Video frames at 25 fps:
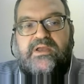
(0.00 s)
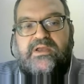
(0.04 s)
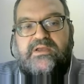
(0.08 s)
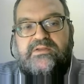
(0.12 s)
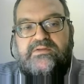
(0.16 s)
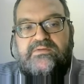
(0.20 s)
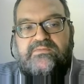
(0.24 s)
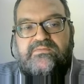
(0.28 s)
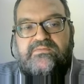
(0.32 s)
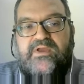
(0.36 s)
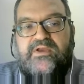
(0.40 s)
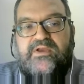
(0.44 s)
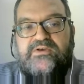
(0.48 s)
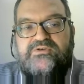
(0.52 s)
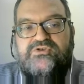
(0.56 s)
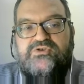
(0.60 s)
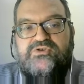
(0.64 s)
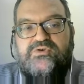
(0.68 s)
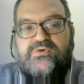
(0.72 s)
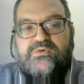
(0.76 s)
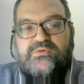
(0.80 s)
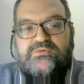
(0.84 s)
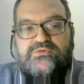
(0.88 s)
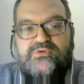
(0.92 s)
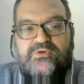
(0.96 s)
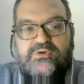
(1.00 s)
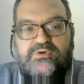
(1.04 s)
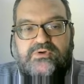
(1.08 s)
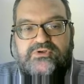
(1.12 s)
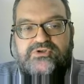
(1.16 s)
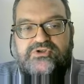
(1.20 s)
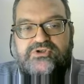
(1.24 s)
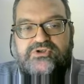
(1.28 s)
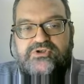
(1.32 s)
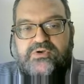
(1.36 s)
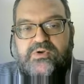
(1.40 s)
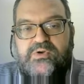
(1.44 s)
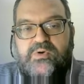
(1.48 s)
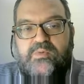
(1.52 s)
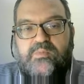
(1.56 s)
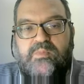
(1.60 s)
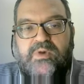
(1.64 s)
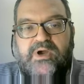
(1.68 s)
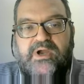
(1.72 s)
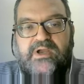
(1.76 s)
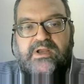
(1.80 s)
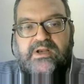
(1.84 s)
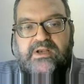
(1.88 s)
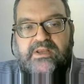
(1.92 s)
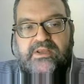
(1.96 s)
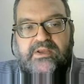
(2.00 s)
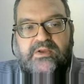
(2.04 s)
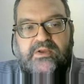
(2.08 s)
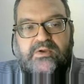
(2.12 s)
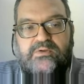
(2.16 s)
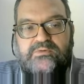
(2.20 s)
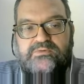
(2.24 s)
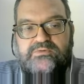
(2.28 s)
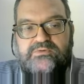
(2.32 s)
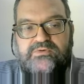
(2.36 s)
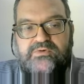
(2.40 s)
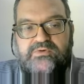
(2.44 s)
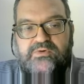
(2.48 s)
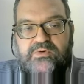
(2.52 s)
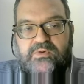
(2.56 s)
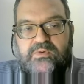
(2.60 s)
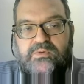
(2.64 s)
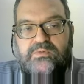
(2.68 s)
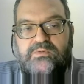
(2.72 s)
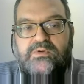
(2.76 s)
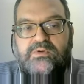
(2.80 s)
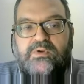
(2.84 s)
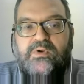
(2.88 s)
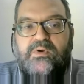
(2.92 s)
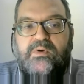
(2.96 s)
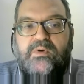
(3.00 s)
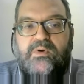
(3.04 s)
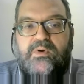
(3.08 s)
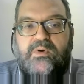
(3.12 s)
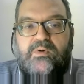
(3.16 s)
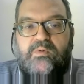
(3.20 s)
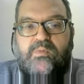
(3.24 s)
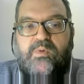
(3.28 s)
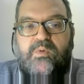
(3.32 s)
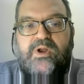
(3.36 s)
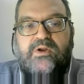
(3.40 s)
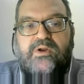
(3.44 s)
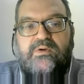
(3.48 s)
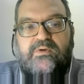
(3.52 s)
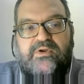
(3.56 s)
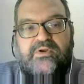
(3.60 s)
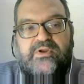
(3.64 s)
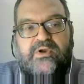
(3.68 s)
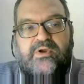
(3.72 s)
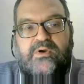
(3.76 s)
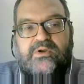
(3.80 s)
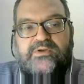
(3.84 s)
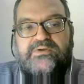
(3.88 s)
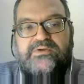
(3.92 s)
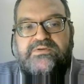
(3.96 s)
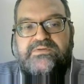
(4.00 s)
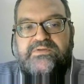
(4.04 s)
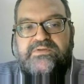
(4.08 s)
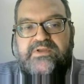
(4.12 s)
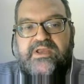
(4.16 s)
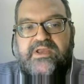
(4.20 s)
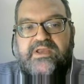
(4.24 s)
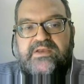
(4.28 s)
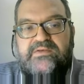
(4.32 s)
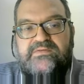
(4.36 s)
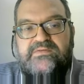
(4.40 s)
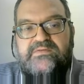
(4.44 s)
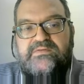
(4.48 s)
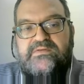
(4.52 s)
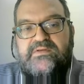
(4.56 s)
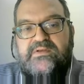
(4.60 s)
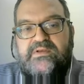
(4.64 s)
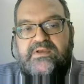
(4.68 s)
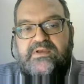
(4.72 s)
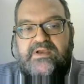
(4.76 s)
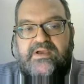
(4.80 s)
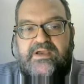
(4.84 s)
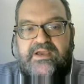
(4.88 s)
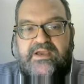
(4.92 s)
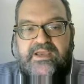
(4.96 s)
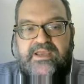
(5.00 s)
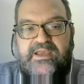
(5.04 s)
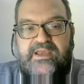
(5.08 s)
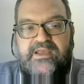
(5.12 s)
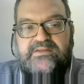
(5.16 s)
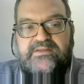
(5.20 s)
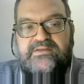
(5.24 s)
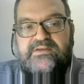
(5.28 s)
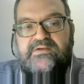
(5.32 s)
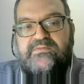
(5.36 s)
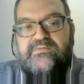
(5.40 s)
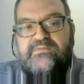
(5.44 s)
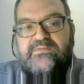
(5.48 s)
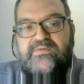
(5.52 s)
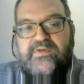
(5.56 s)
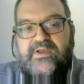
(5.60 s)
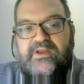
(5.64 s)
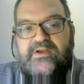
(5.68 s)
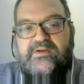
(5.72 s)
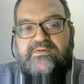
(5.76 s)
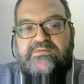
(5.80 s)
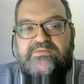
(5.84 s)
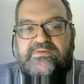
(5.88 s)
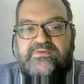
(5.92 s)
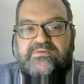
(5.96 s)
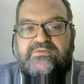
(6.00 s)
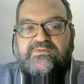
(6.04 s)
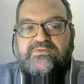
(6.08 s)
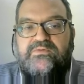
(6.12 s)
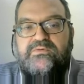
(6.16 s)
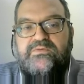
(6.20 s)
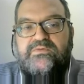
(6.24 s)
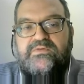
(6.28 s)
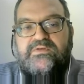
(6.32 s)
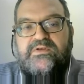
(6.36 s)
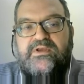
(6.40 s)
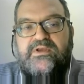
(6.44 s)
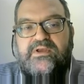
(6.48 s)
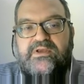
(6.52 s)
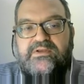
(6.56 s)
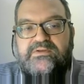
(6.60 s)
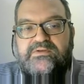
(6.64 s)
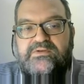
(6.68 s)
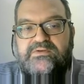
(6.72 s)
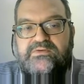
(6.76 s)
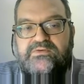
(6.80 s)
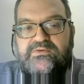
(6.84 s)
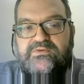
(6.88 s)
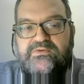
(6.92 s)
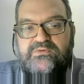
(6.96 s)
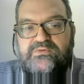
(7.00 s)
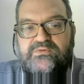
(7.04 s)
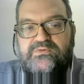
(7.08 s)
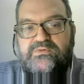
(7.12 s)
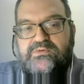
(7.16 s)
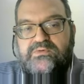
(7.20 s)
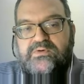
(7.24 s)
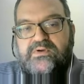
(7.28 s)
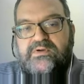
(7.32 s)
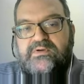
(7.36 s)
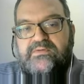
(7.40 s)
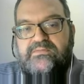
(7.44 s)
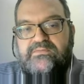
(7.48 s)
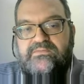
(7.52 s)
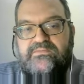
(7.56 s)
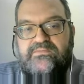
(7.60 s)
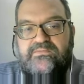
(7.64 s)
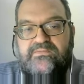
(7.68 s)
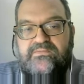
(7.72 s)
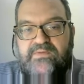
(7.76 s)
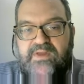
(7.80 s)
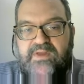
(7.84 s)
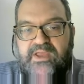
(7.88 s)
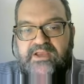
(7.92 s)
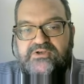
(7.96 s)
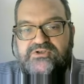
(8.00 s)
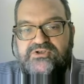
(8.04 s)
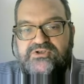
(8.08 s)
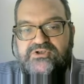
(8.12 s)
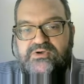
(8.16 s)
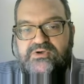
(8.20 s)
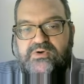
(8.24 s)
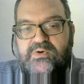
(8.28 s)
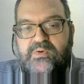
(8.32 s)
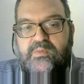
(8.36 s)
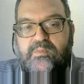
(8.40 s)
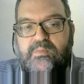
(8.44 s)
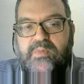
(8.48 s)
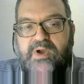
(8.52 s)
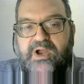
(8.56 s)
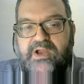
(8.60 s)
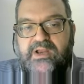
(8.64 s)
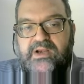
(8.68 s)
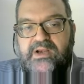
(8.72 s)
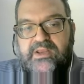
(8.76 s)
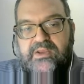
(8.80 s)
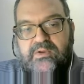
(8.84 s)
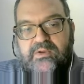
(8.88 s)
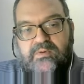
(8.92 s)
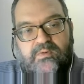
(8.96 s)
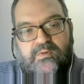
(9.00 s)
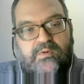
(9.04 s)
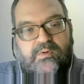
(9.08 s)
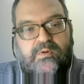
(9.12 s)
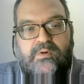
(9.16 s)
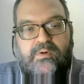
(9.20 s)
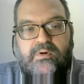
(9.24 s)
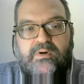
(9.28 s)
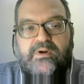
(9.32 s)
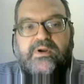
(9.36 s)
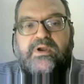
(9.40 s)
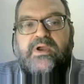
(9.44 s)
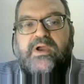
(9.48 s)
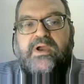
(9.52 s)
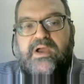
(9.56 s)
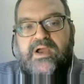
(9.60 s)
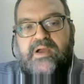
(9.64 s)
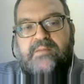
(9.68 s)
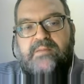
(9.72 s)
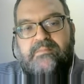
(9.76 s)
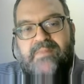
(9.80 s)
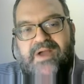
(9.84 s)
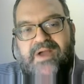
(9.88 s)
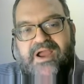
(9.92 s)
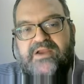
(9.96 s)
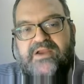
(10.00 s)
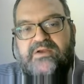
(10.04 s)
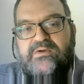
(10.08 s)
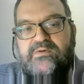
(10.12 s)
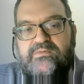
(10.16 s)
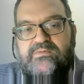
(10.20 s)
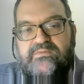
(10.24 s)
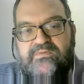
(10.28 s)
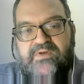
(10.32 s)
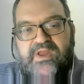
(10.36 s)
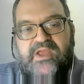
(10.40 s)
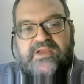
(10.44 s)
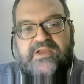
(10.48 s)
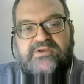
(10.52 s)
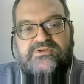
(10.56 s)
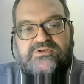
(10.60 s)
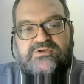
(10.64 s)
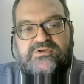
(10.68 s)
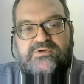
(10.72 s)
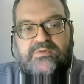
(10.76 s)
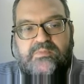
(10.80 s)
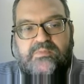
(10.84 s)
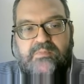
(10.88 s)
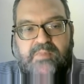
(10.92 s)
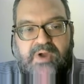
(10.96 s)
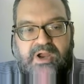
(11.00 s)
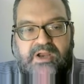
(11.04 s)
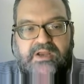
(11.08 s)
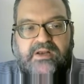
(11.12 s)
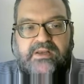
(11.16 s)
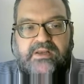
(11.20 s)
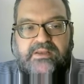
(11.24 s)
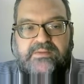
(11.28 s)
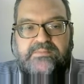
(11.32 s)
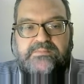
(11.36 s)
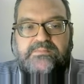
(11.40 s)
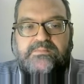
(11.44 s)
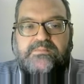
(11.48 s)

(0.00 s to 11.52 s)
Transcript: the flexural-torsional buckling control, while the other tests had their failures associated to flexural buckling or a minor flexural buckle.